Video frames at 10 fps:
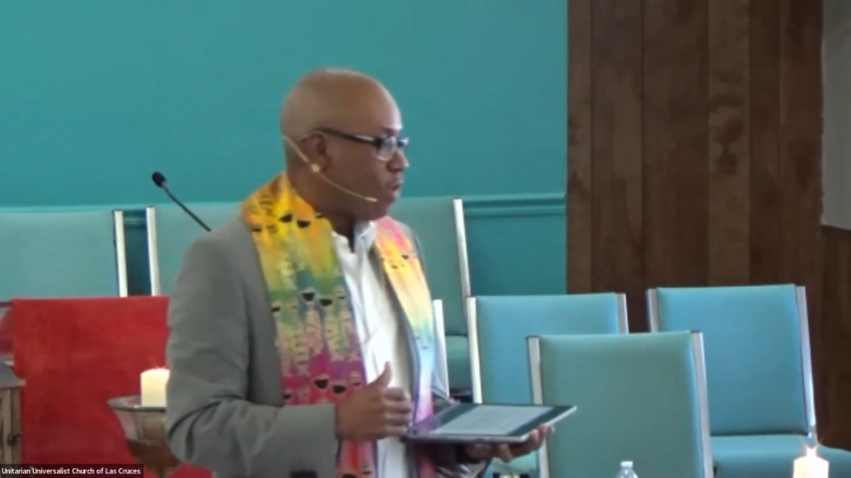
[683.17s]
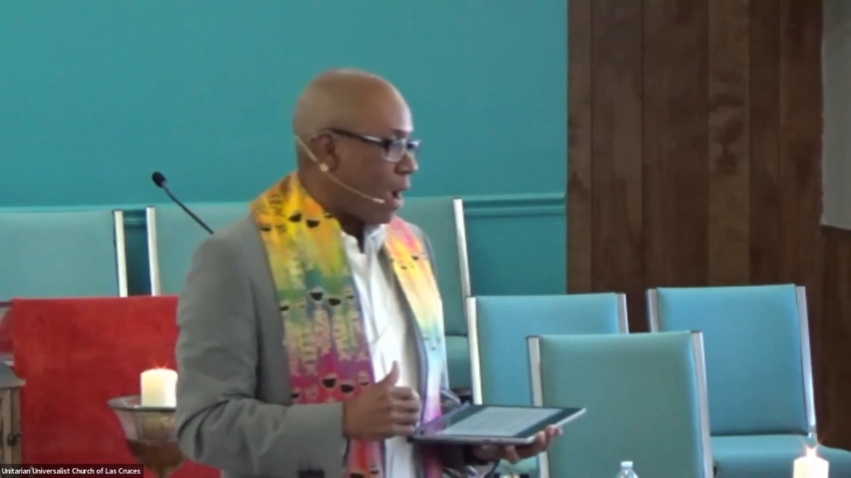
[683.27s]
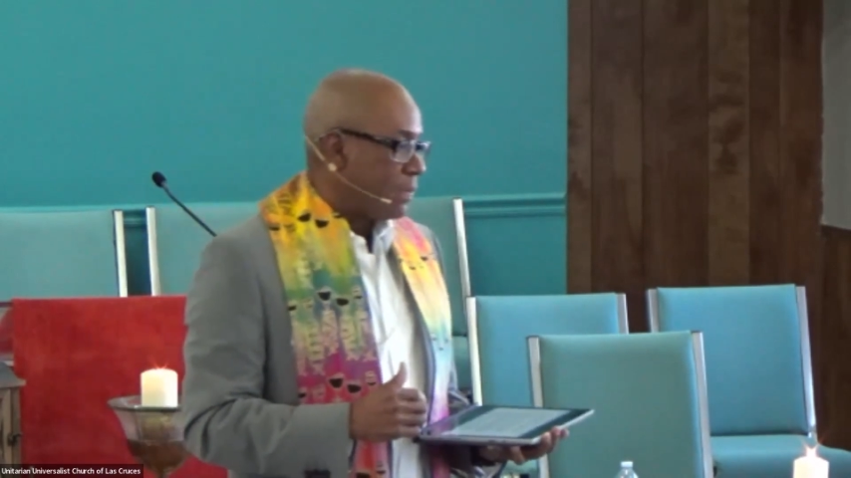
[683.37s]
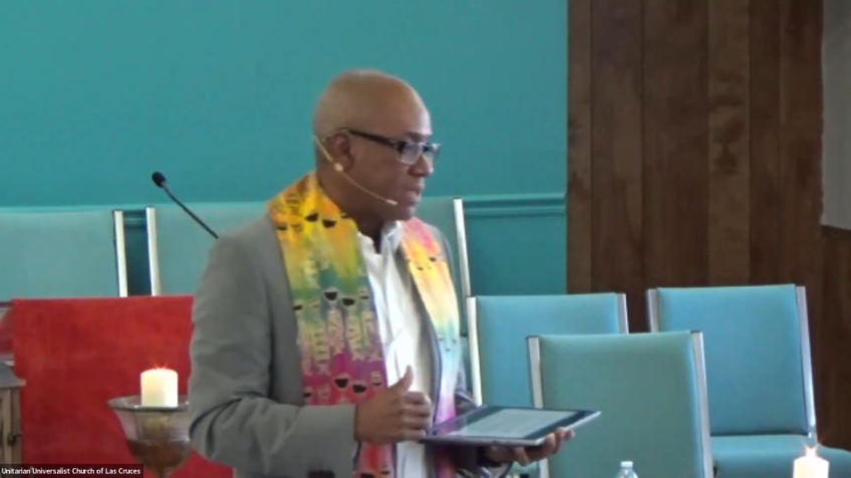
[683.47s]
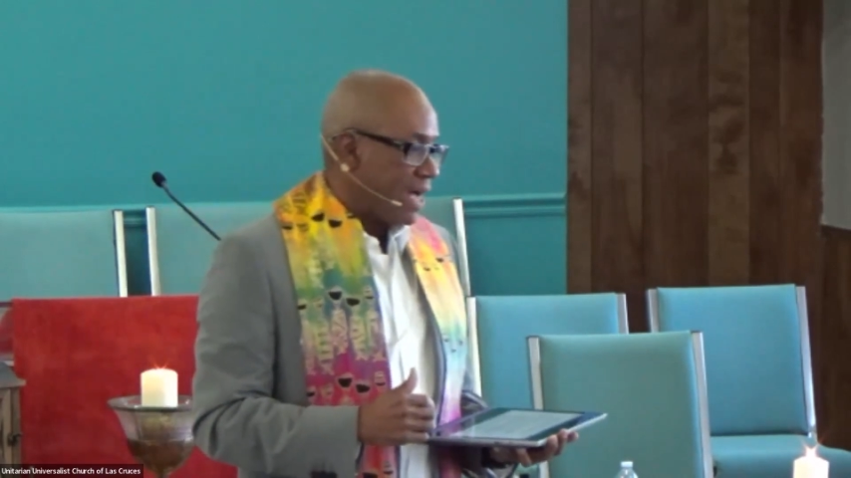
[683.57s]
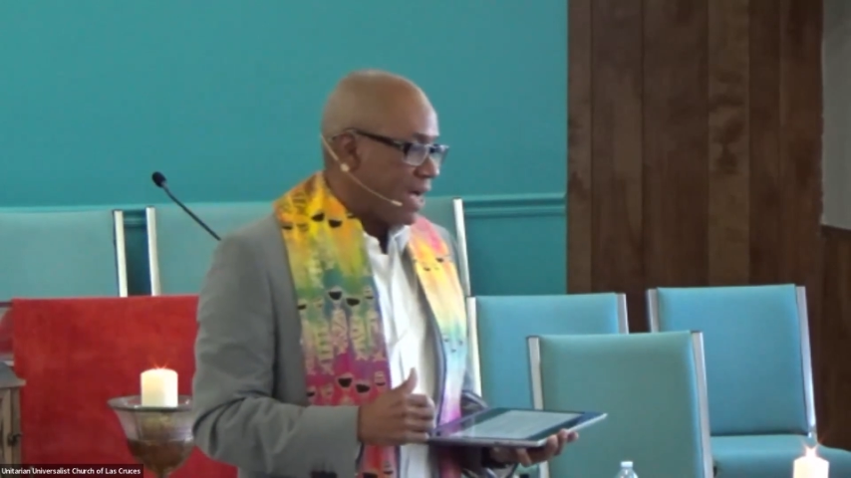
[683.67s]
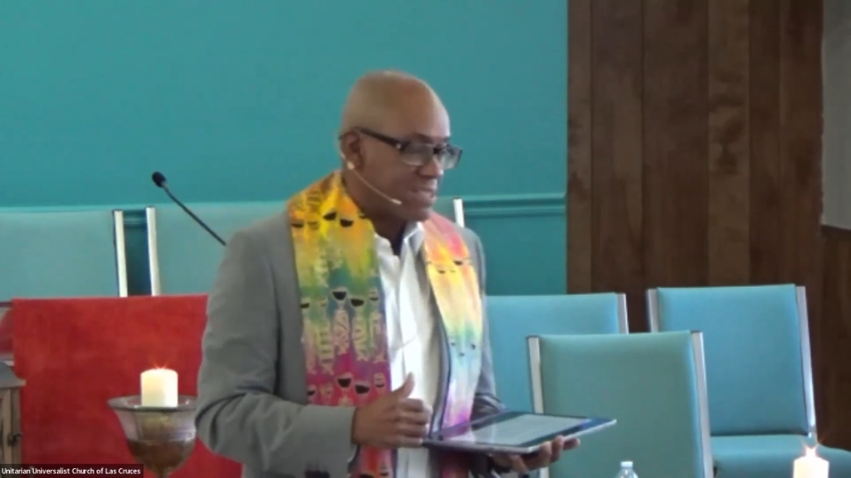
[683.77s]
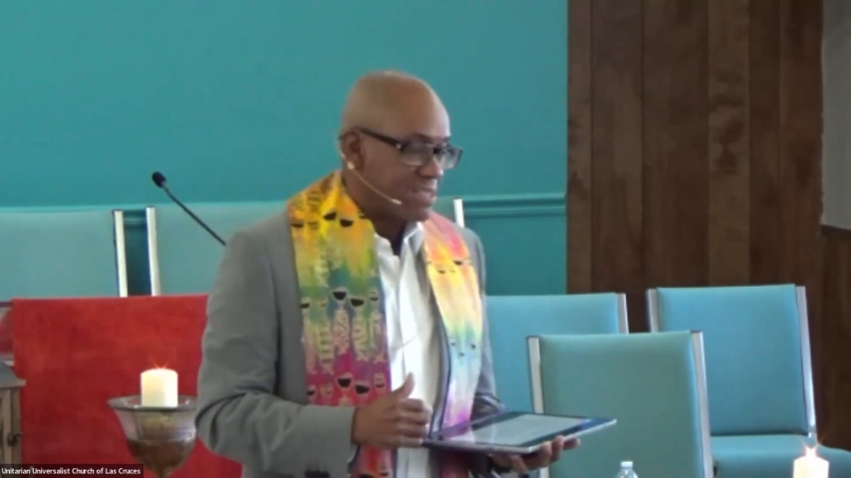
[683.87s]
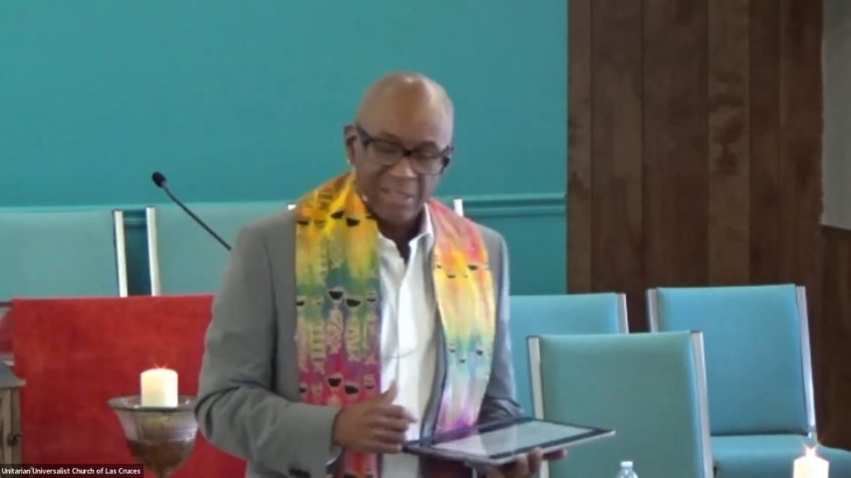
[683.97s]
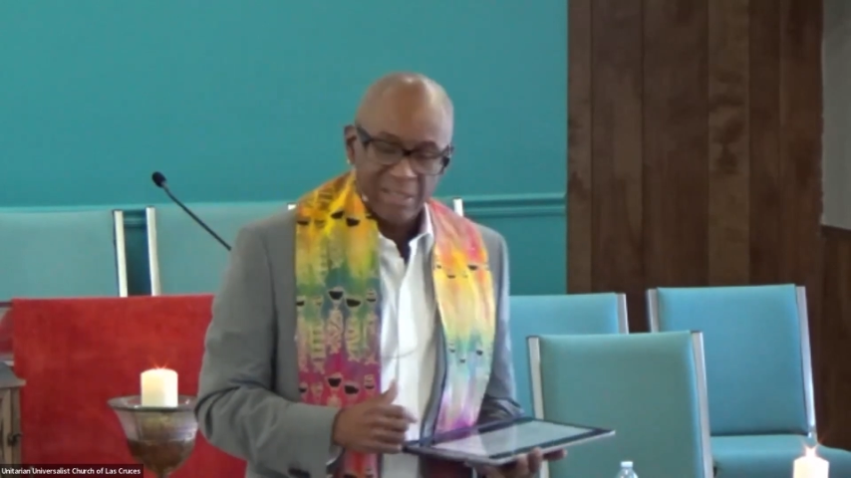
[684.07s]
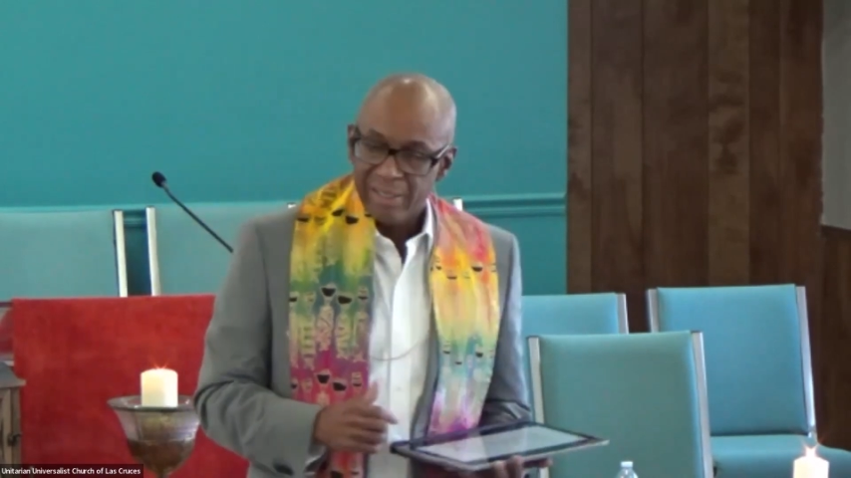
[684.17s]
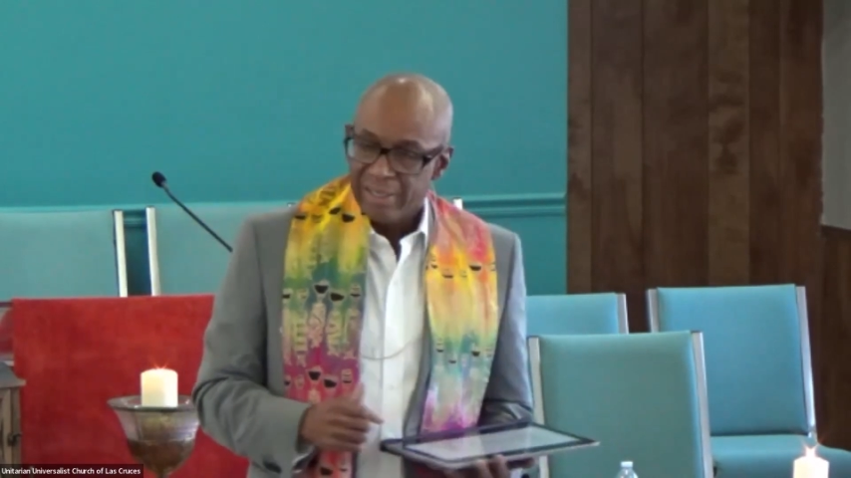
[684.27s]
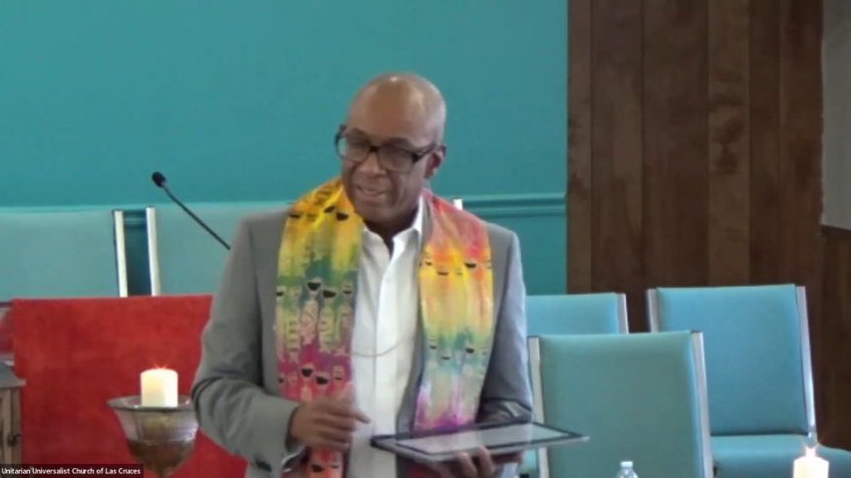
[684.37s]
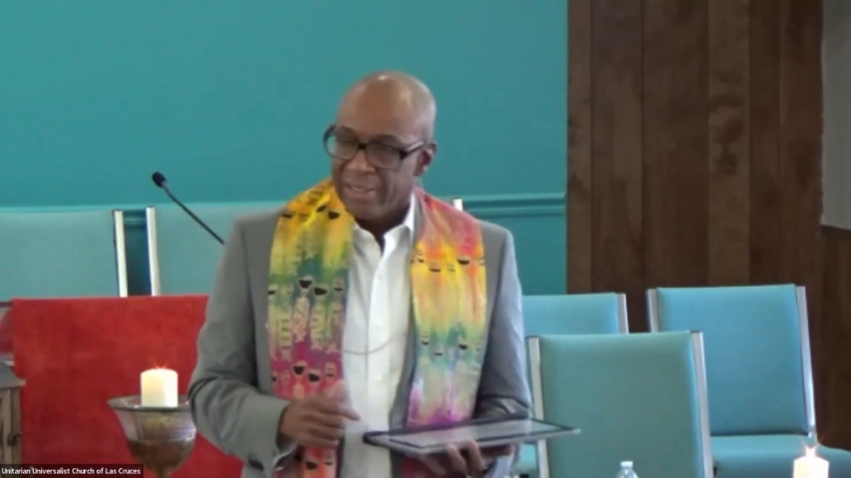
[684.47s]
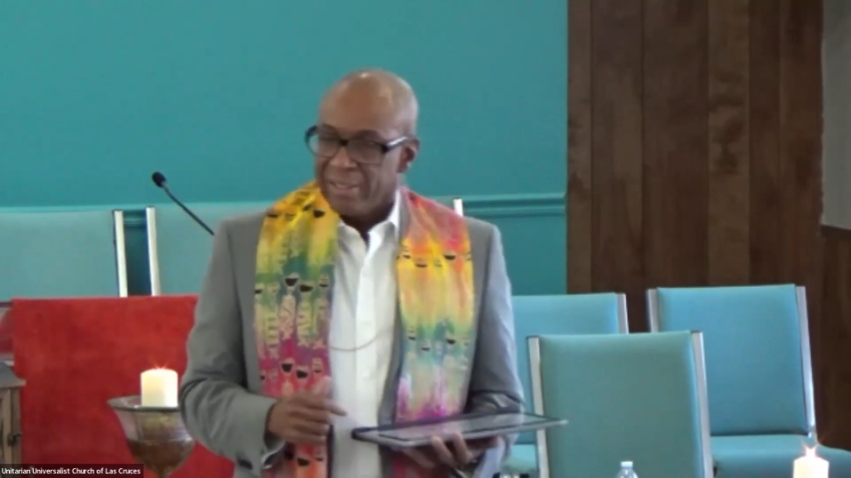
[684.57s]
Dass,
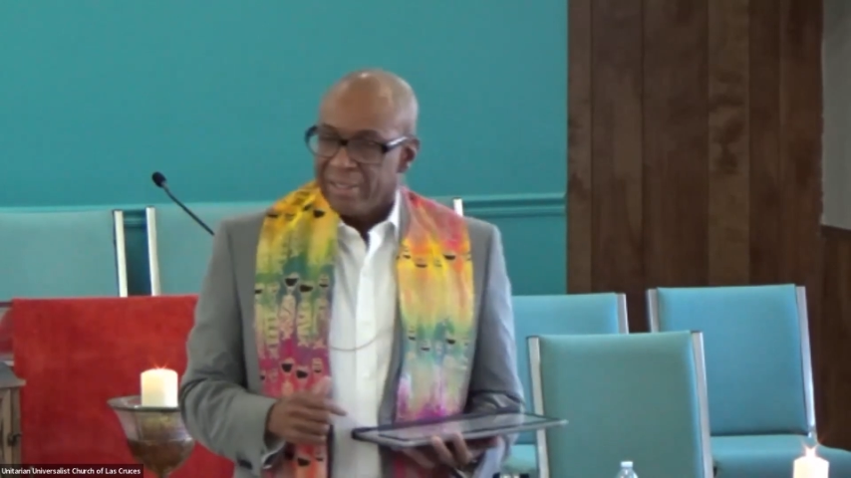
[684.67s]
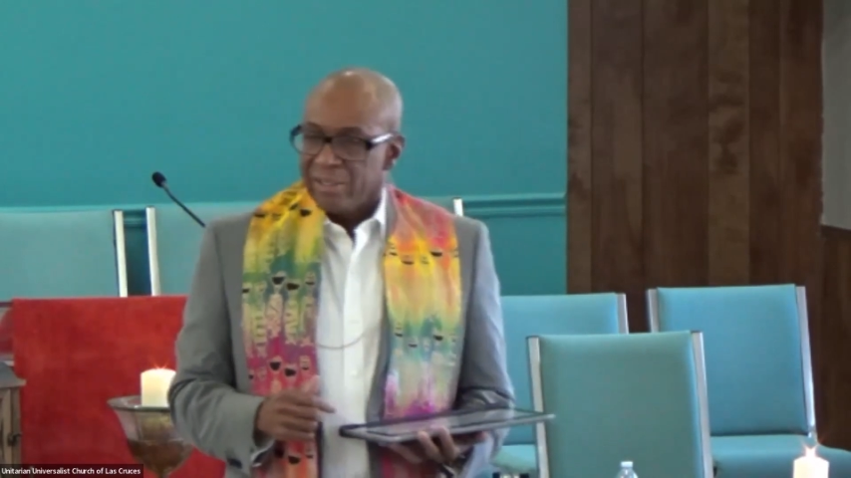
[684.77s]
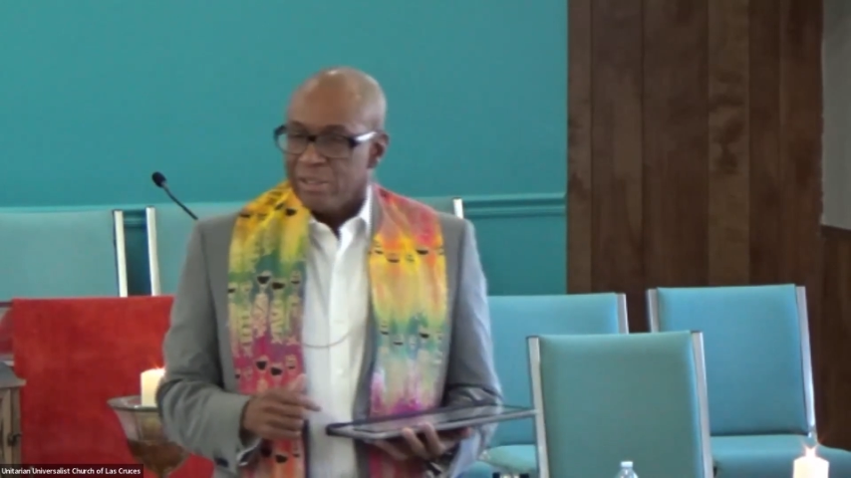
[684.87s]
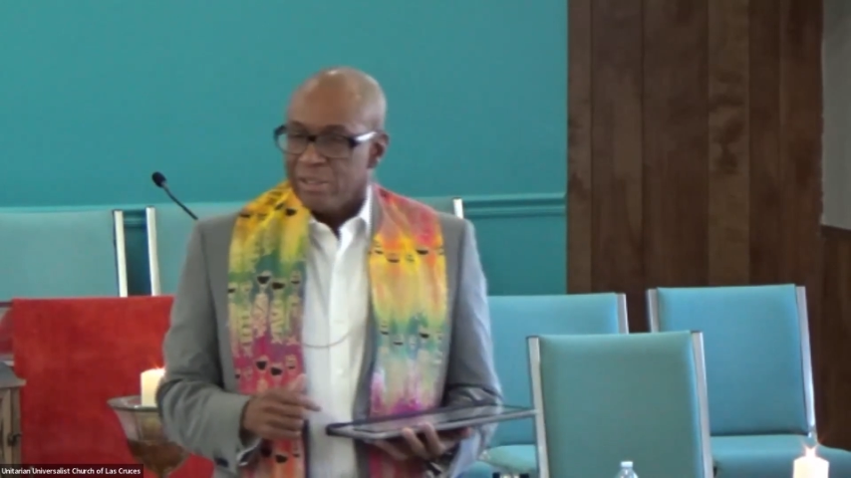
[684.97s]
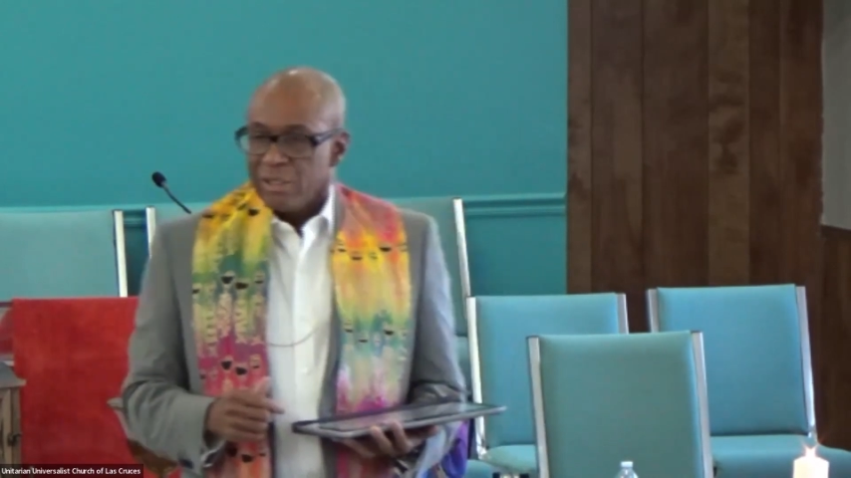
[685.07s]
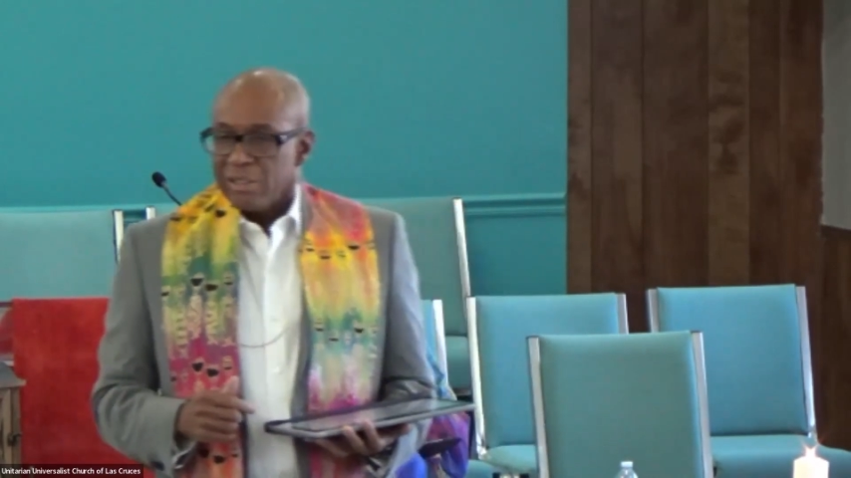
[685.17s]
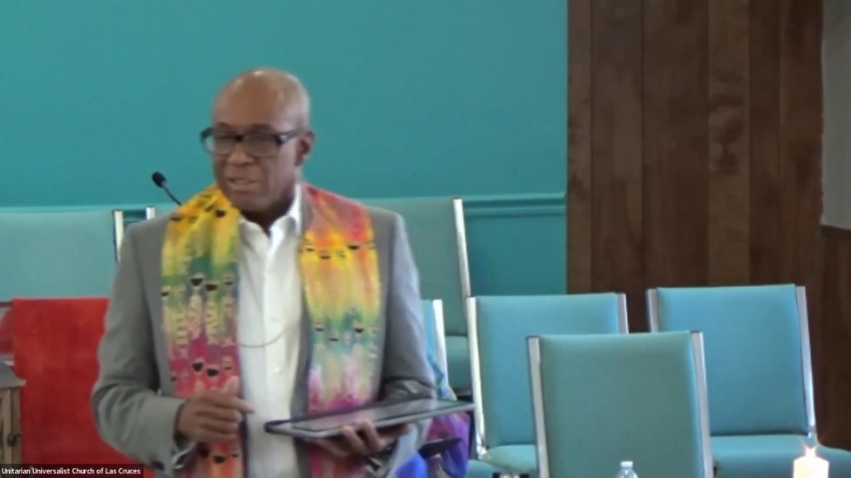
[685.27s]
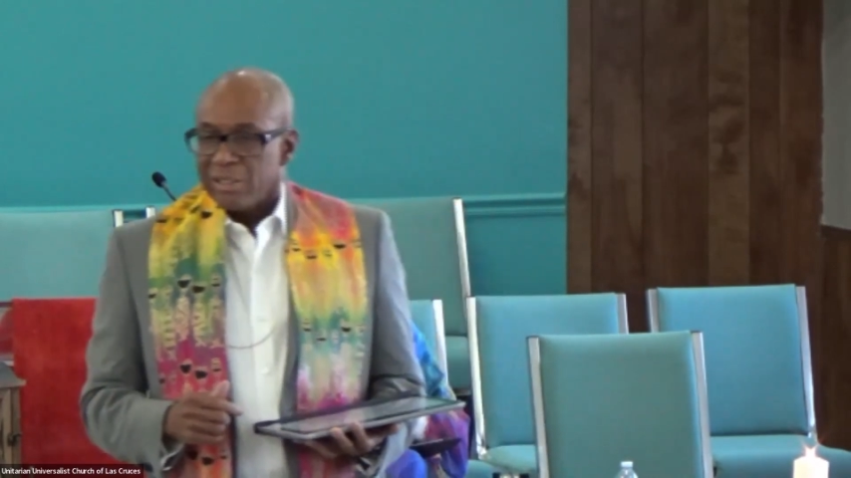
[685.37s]
who